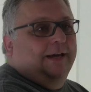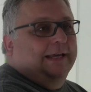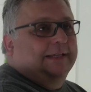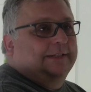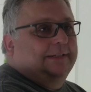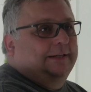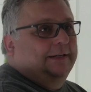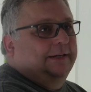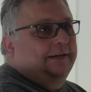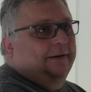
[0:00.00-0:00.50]

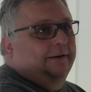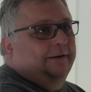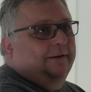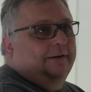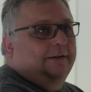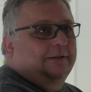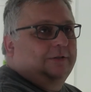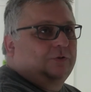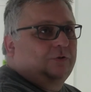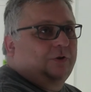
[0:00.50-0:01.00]
SD
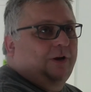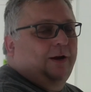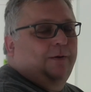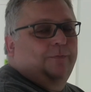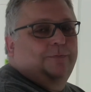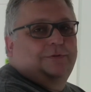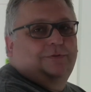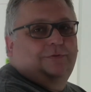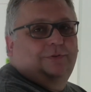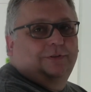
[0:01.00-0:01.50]
cards,
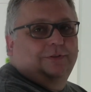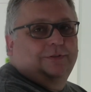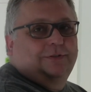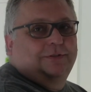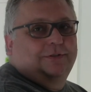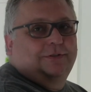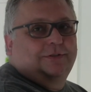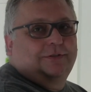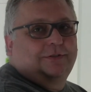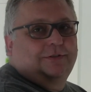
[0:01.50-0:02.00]
straps,
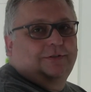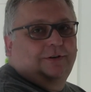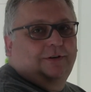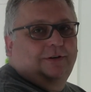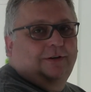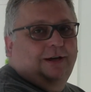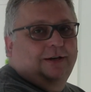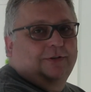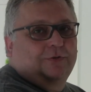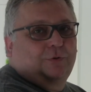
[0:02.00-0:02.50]
filters,
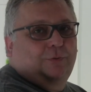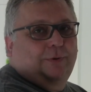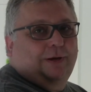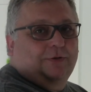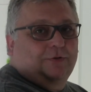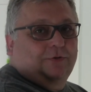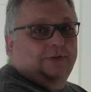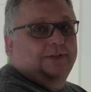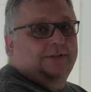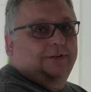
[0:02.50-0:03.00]
uh, extra
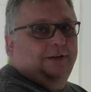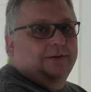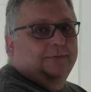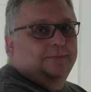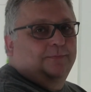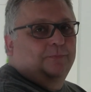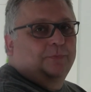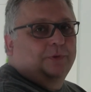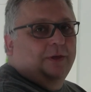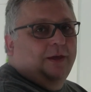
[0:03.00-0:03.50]
batteries
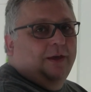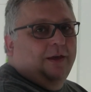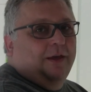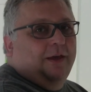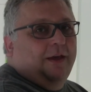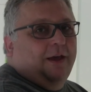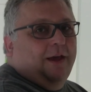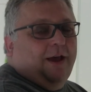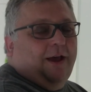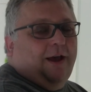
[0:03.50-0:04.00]
in.
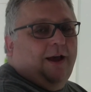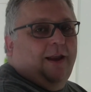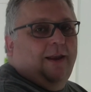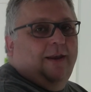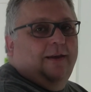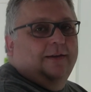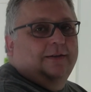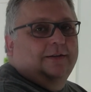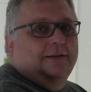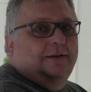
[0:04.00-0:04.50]

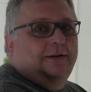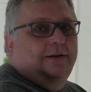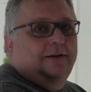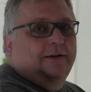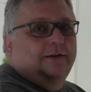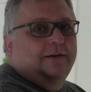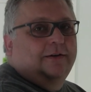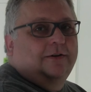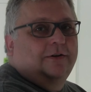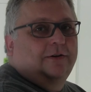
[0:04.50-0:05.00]
And
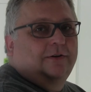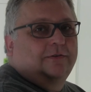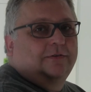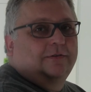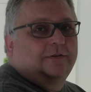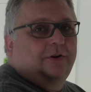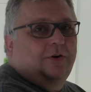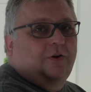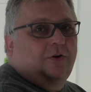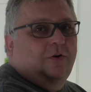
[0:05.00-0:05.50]
uh,
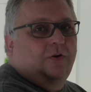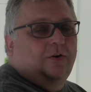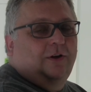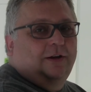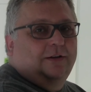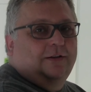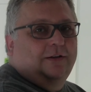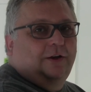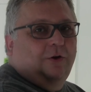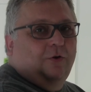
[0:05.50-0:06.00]

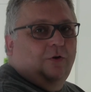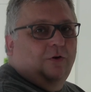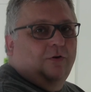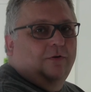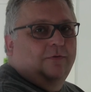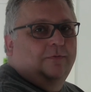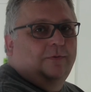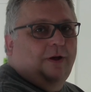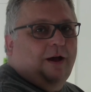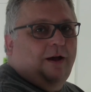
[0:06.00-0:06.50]
on
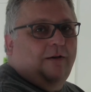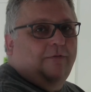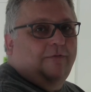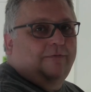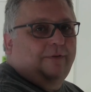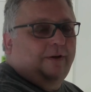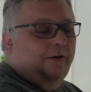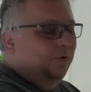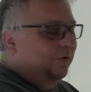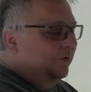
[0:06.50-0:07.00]
Indiegogo, I
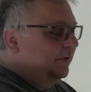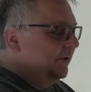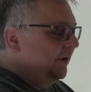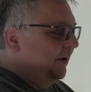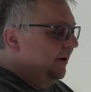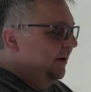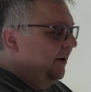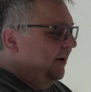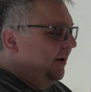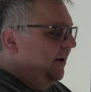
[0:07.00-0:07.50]

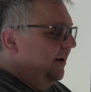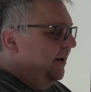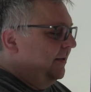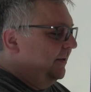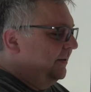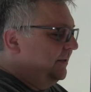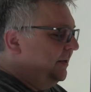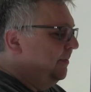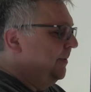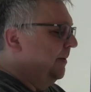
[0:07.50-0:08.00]
found
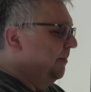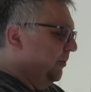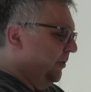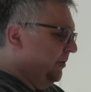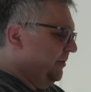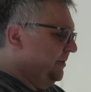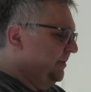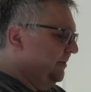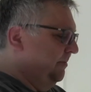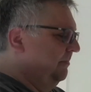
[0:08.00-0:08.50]
the Teebee
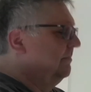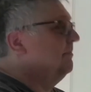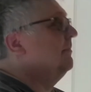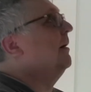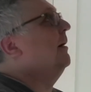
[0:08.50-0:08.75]
Box,